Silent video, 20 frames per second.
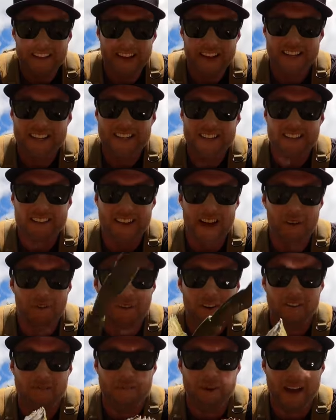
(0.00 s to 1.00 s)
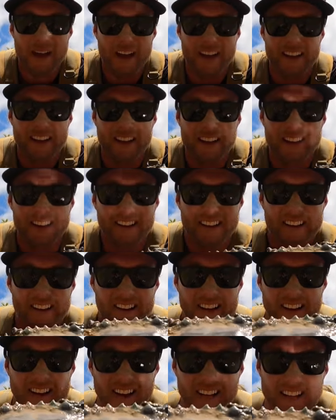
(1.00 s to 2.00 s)
That is, that would have been
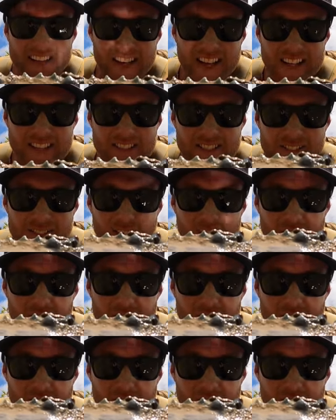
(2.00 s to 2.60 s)
a decent